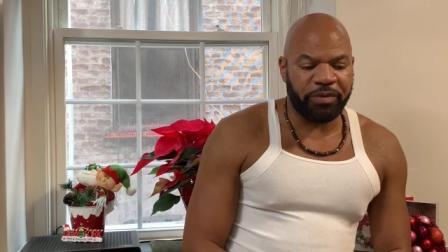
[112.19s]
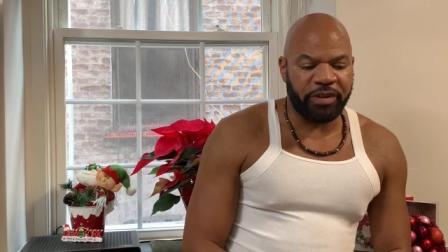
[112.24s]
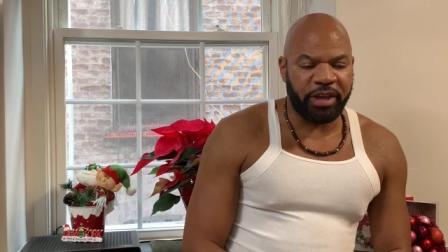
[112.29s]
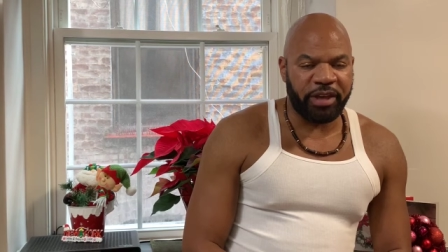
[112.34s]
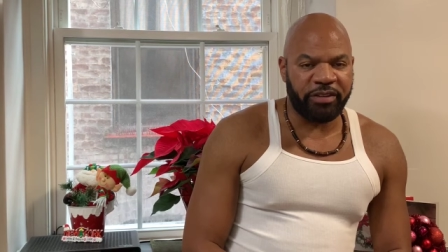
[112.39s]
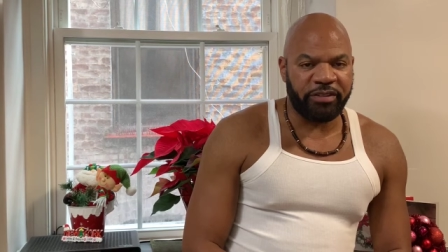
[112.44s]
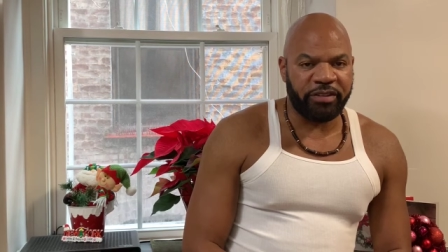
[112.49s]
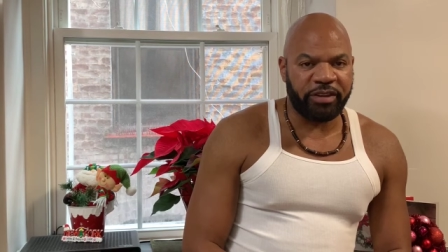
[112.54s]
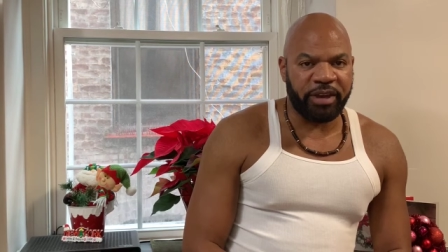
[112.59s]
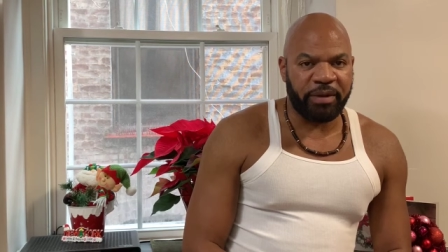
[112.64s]

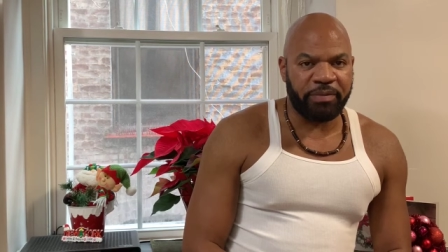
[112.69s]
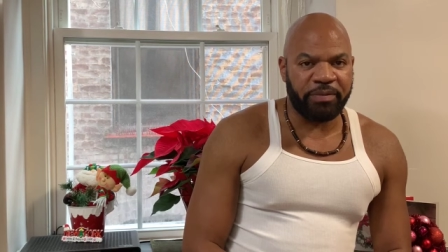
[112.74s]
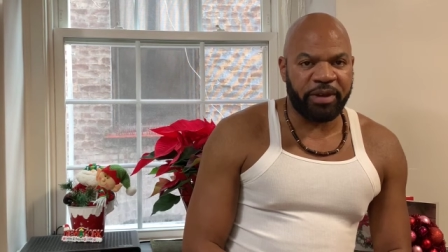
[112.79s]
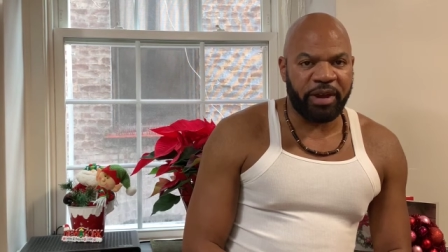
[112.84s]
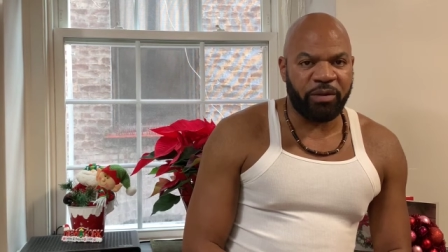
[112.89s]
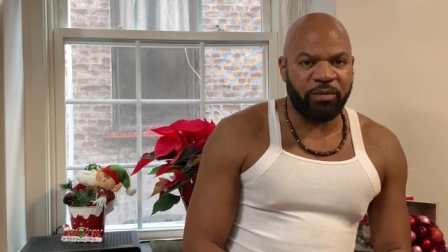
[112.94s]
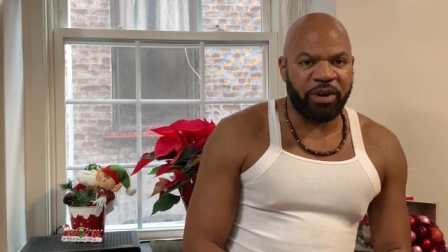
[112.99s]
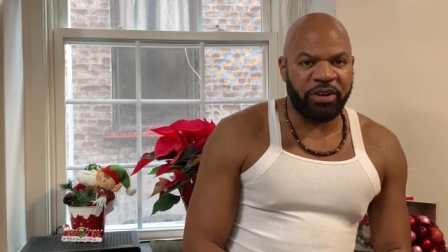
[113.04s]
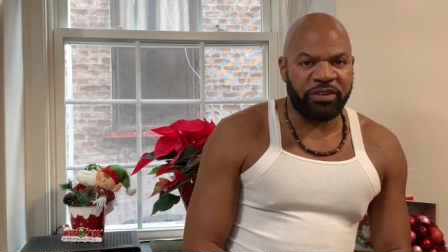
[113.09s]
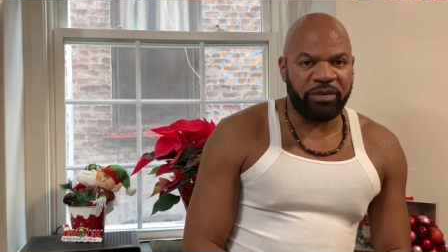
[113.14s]
they skip
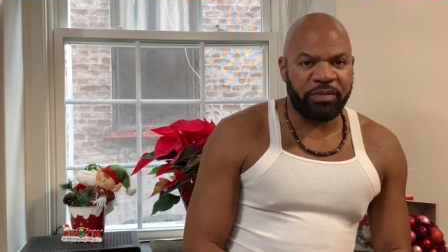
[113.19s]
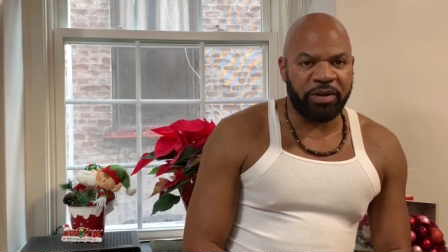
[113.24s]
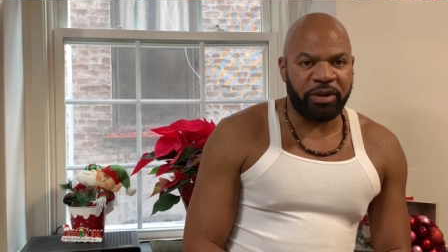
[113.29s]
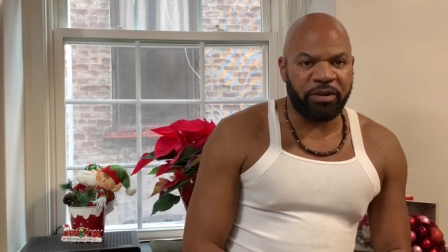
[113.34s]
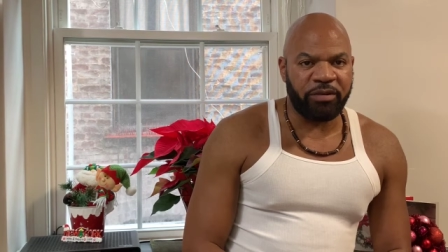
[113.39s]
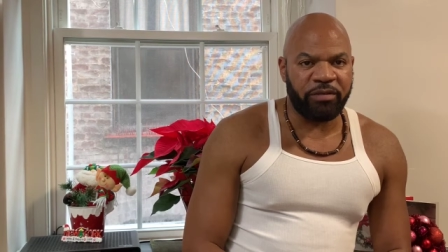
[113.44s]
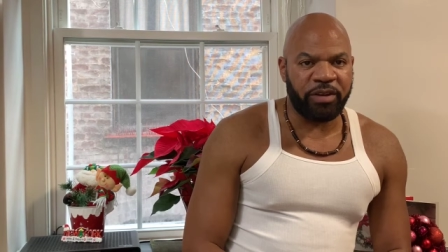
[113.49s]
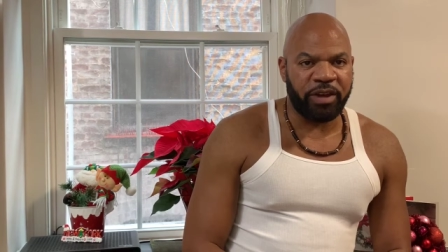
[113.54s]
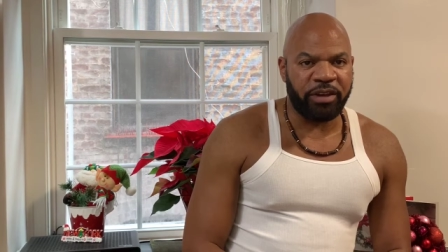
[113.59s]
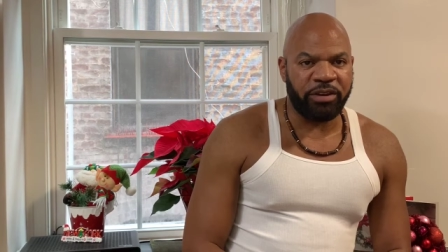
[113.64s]
that
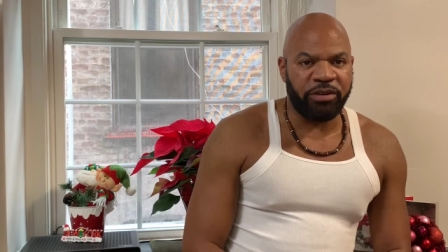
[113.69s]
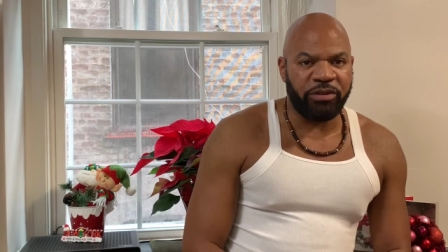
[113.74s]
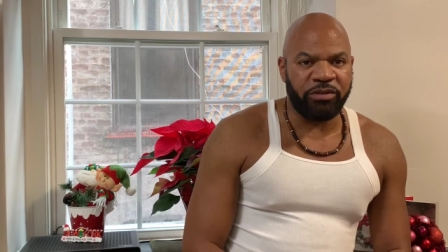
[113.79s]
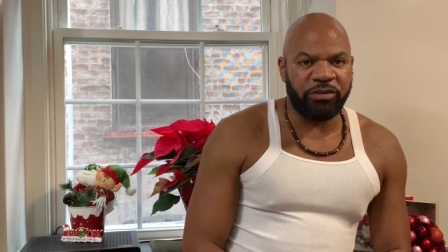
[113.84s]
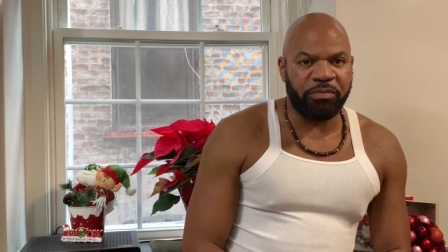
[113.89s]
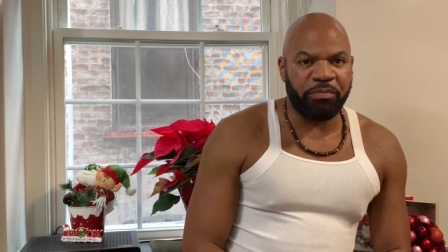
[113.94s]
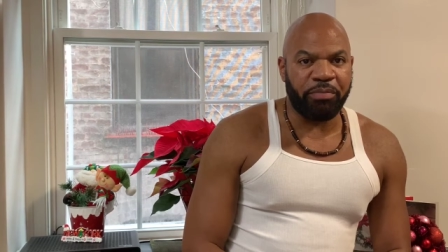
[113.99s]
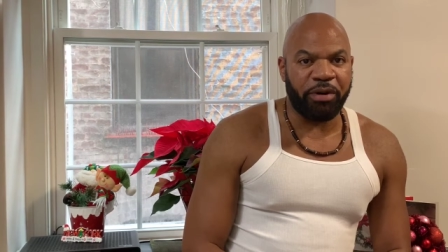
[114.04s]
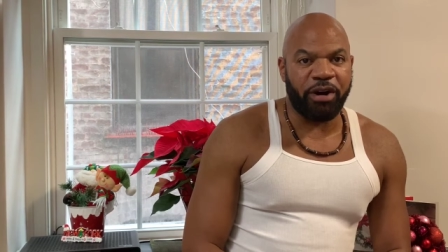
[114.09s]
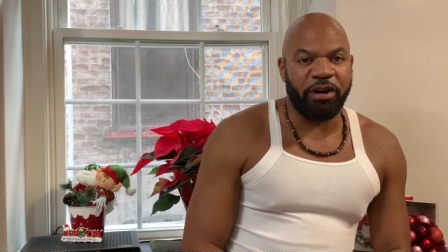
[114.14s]
regimen or they
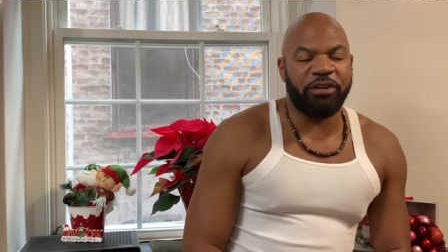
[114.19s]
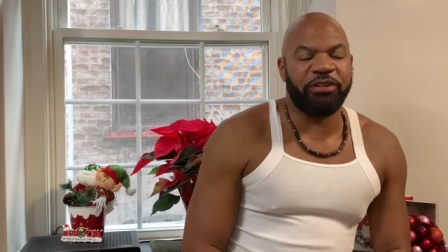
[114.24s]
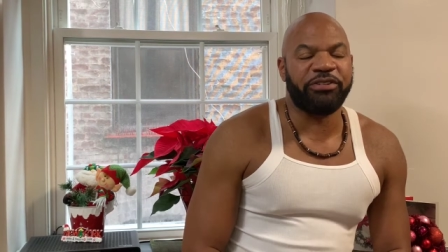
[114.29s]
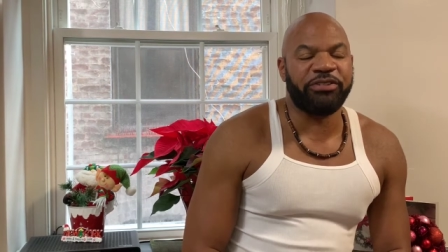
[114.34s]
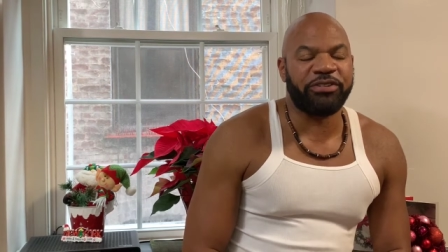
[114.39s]
use bar